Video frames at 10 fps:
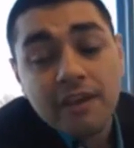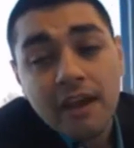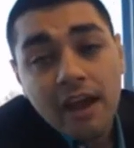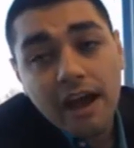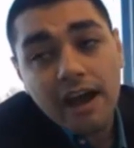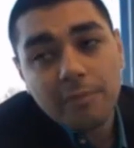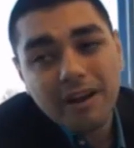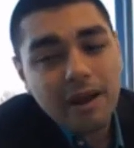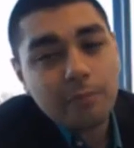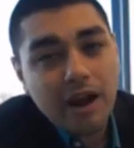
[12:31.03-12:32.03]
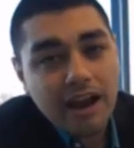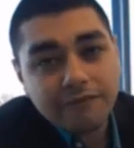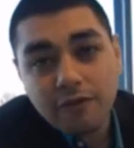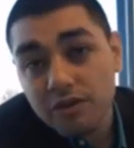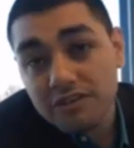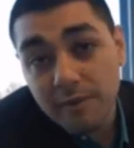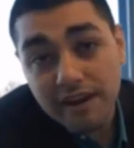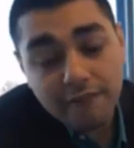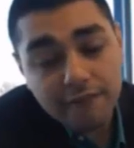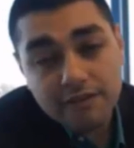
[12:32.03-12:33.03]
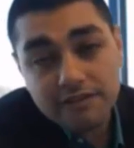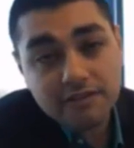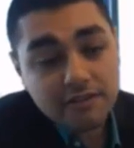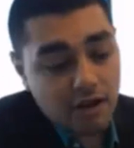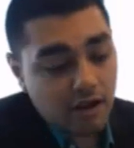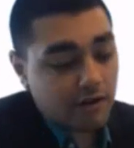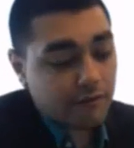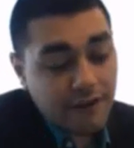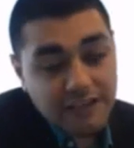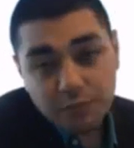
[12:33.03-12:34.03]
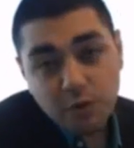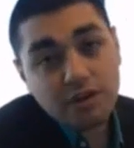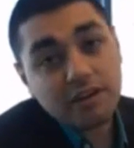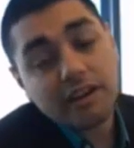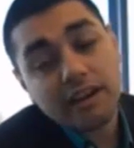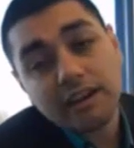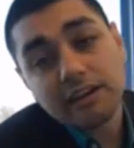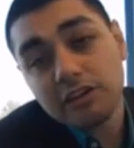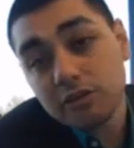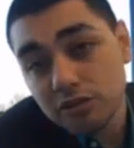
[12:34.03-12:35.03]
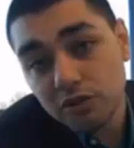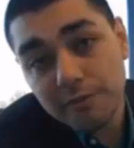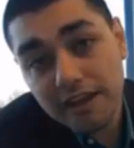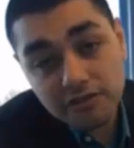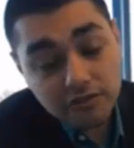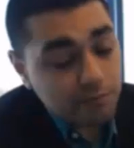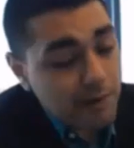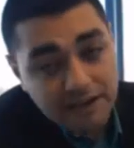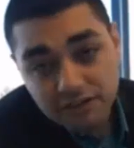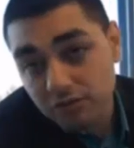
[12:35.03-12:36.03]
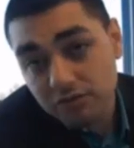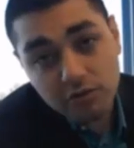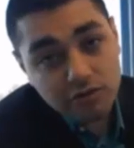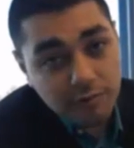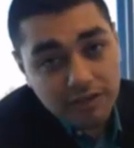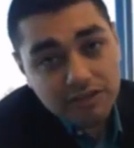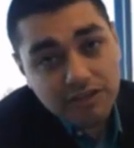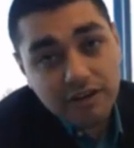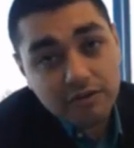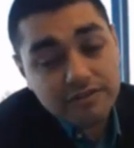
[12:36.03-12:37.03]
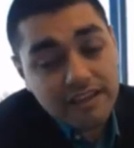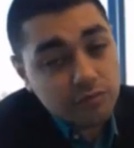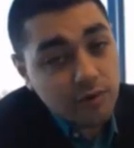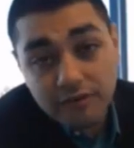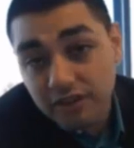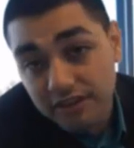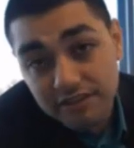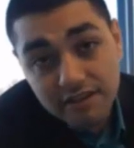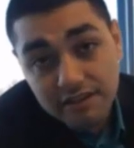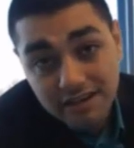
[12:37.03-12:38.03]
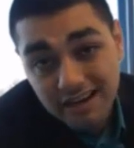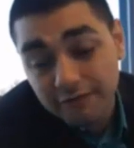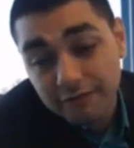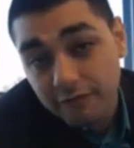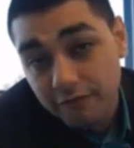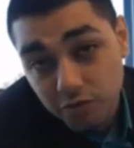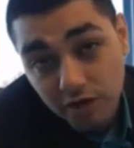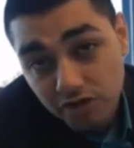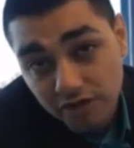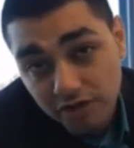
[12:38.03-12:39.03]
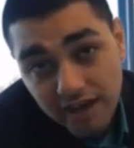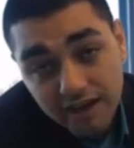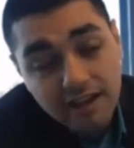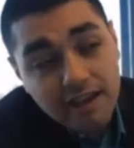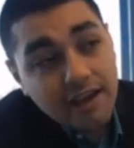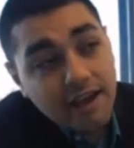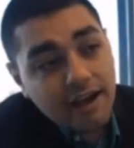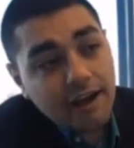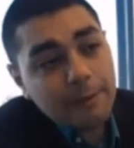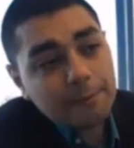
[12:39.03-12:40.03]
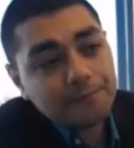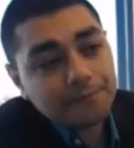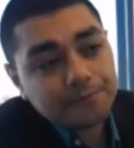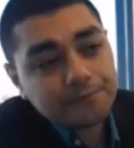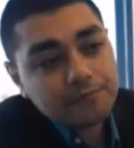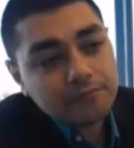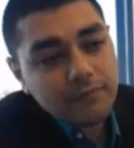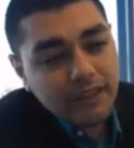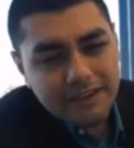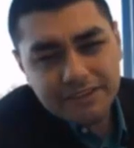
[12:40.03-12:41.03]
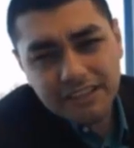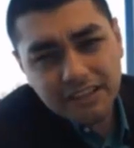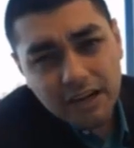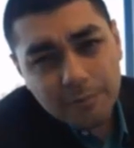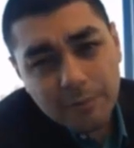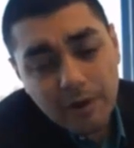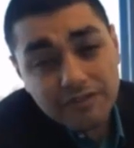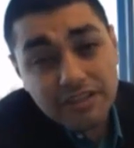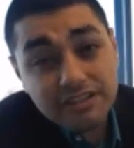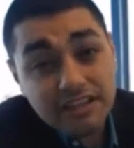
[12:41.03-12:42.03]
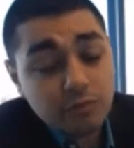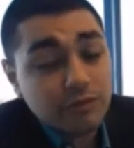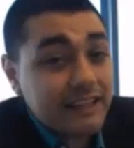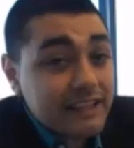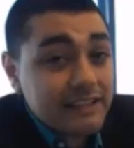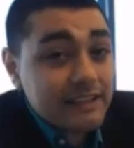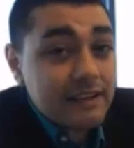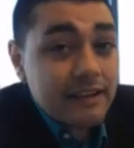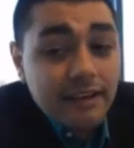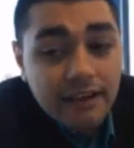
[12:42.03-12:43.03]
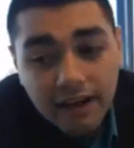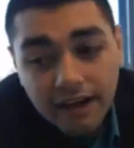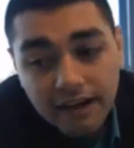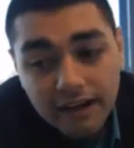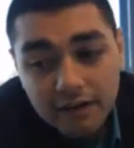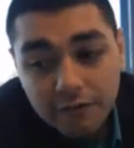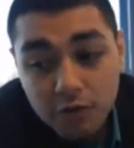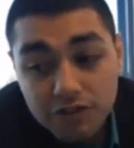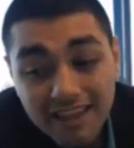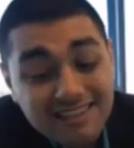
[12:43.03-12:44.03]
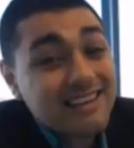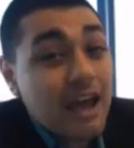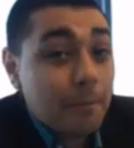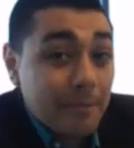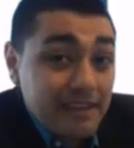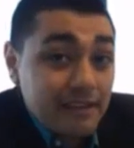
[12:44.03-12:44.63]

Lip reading: But I focus my efforts on Facebook and YouTube. That's my 2 social media channels. That's where everything is kind of structured at. I've seen a lot of people have success with LinkedIn. Unfortunately, that's not me.